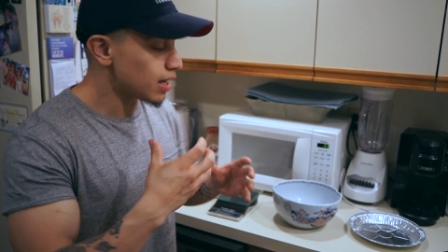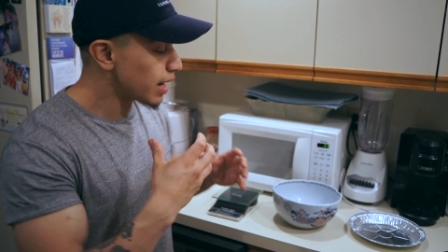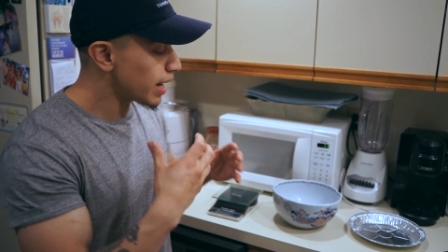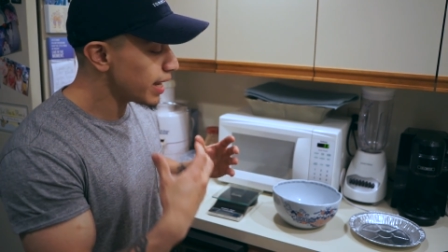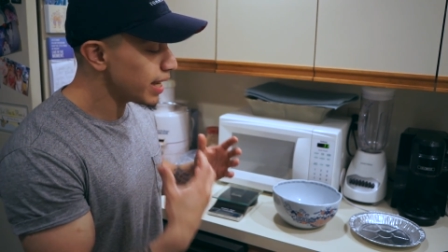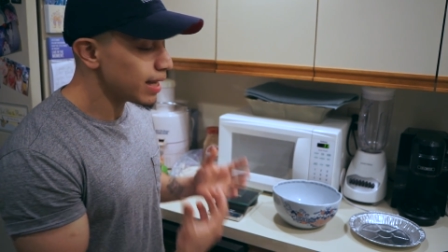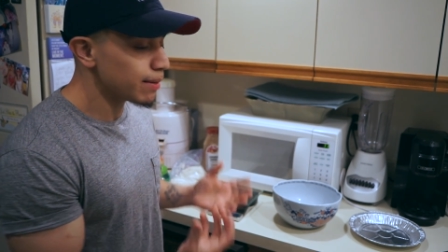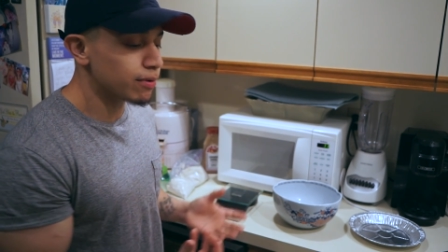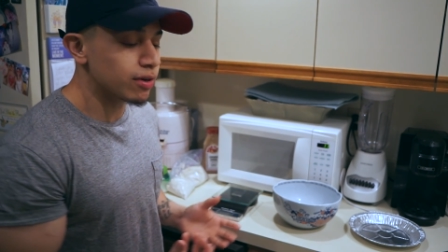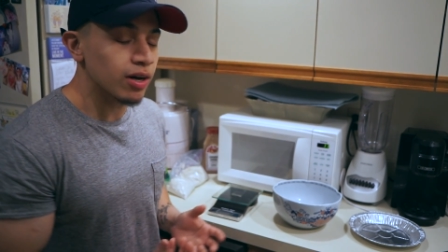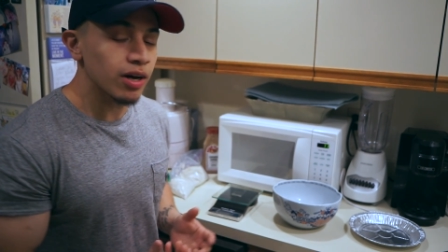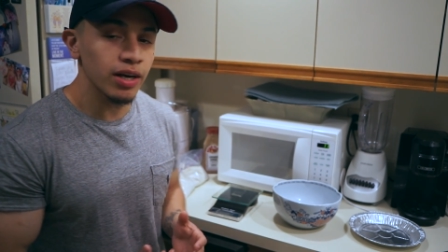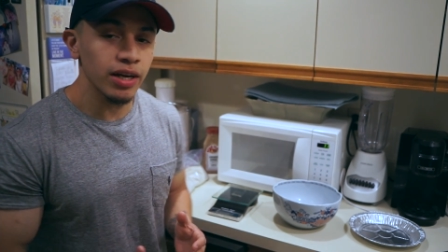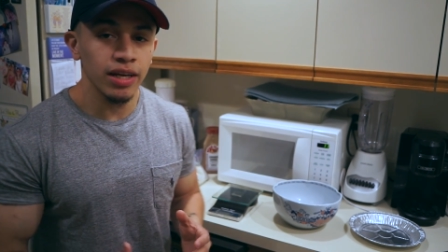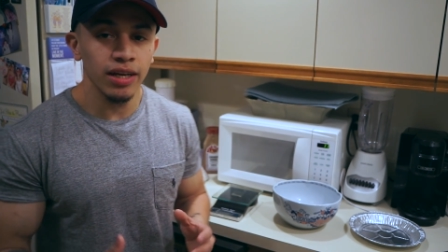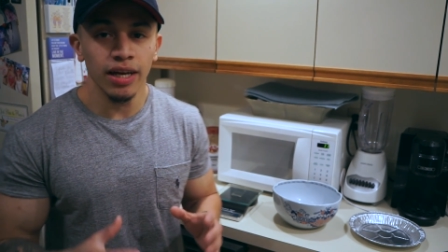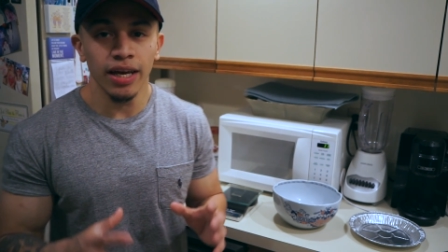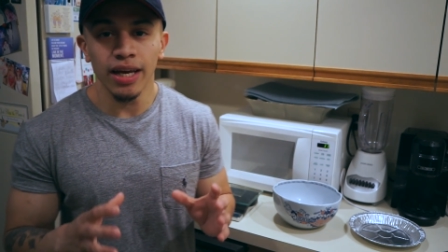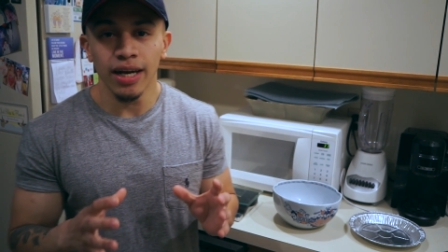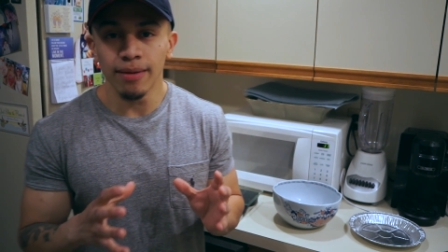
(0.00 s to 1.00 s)
I am
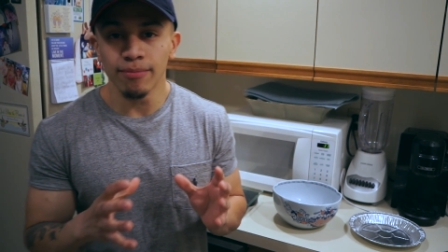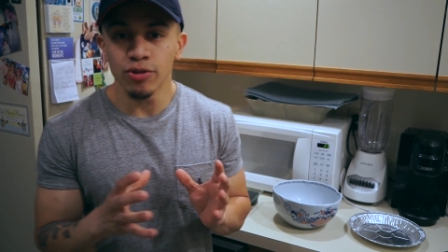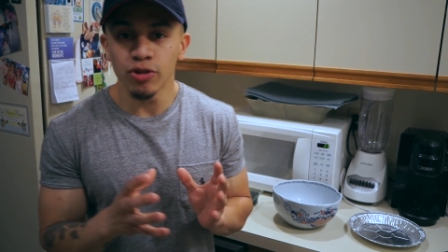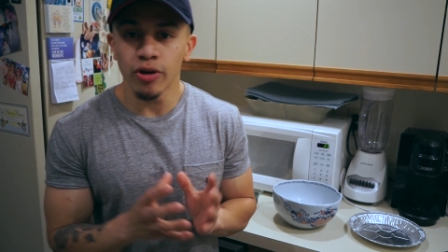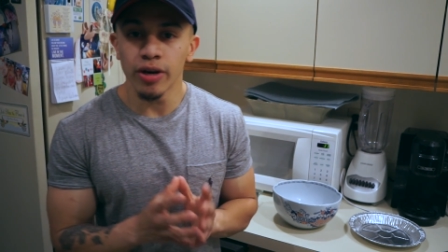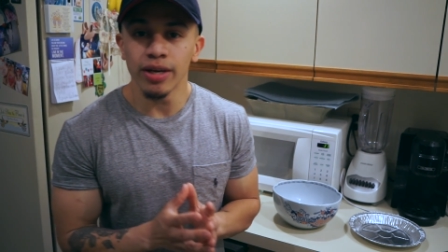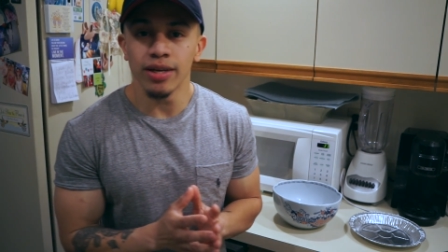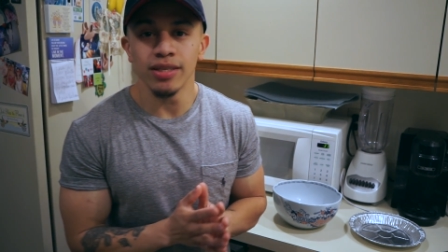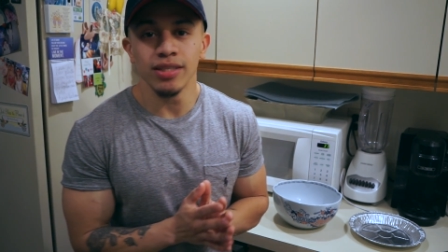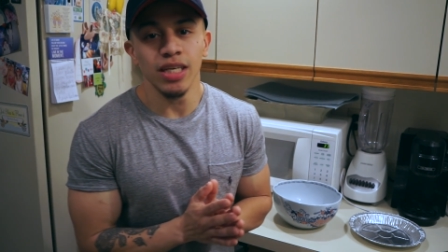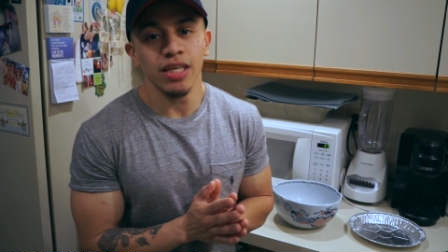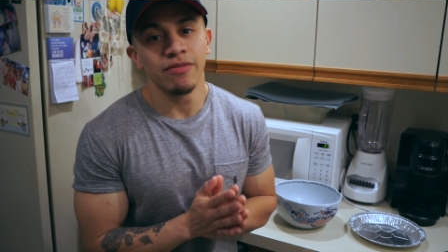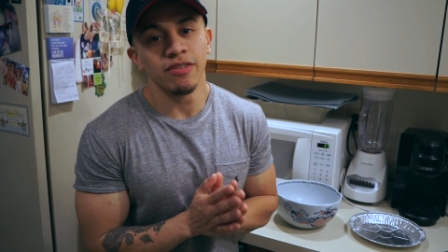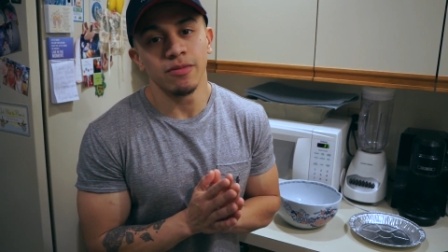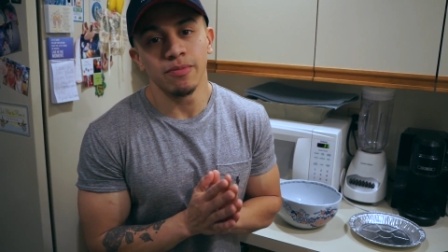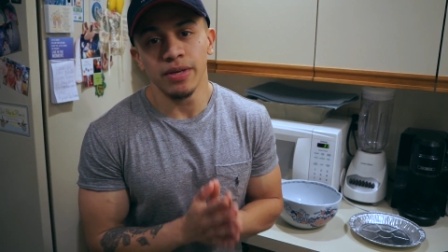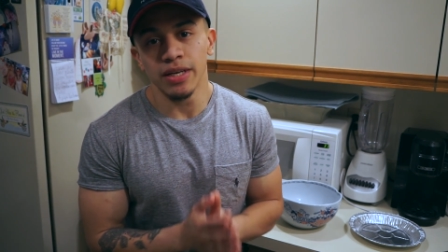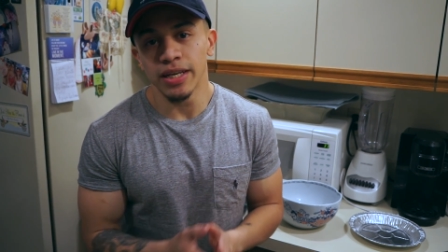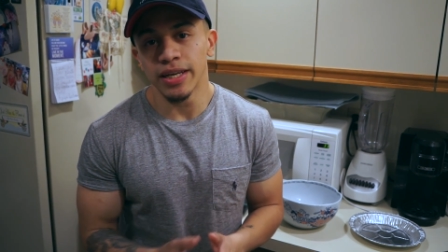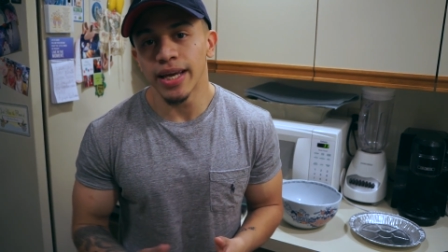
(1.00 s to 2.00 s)
cutting and I'm trying to save as
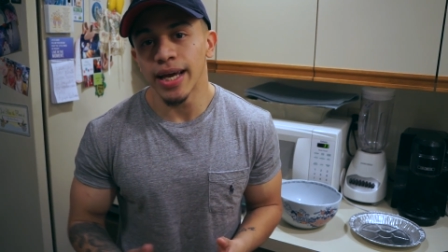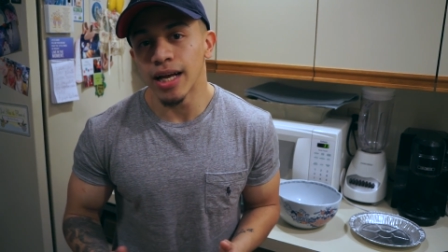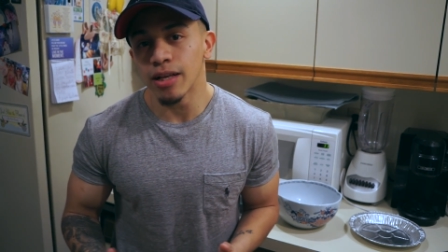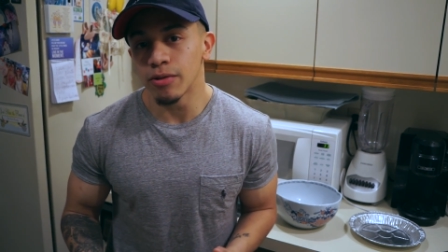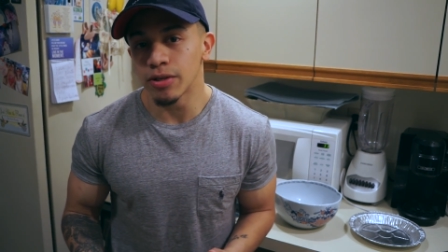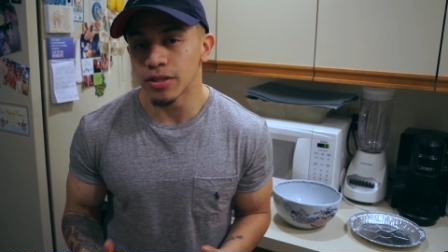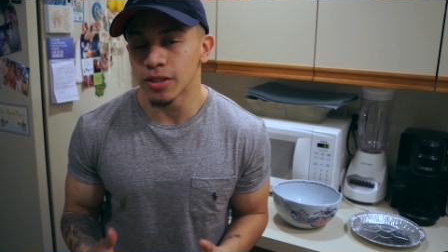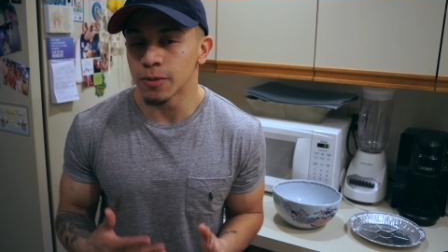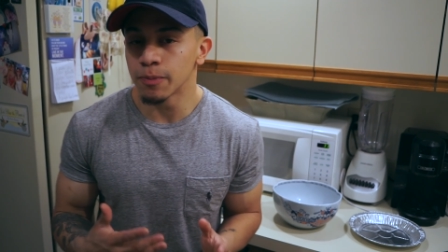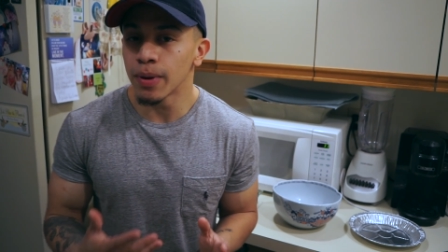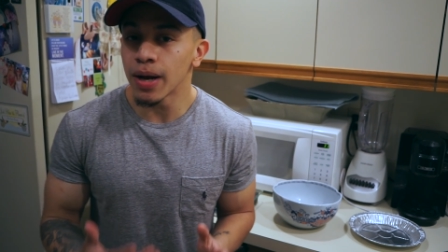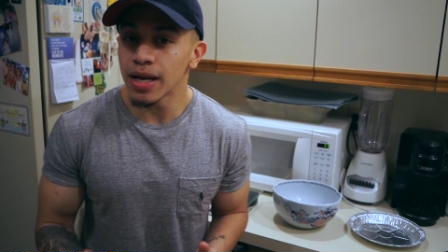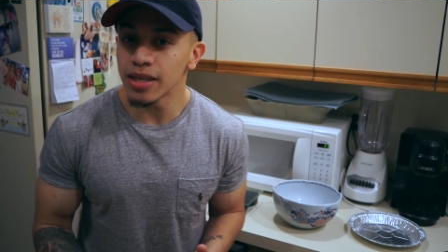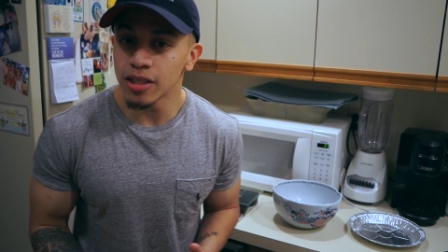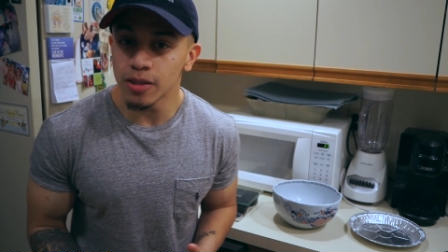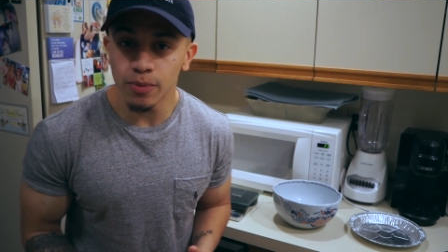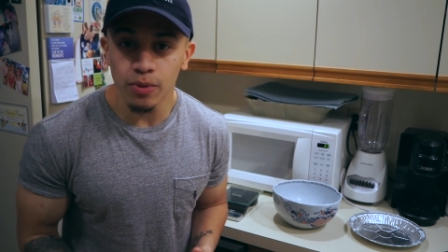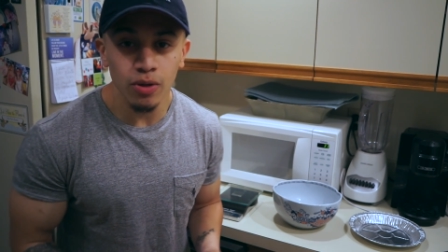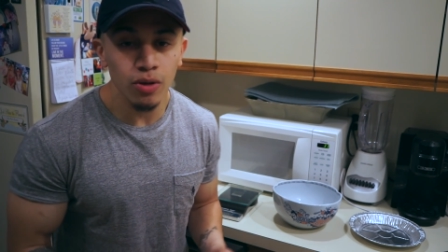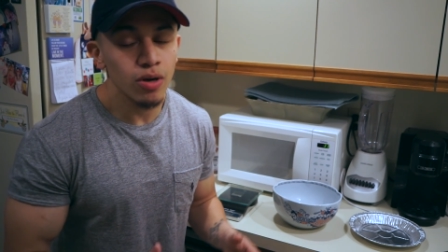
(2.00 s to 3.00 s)
many calories as
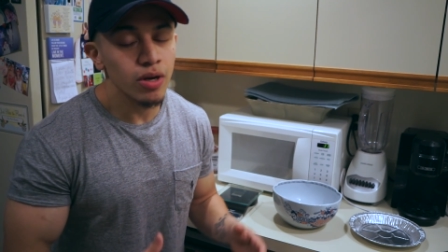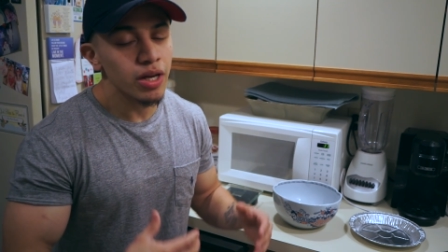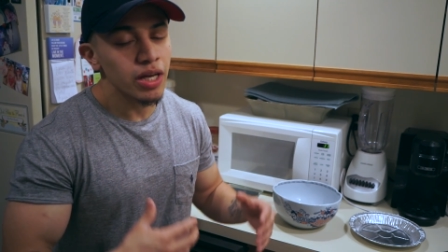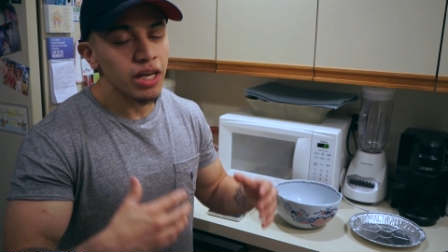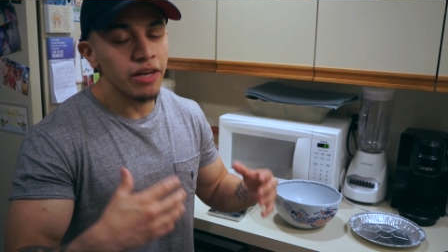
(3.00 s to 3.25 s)
possible.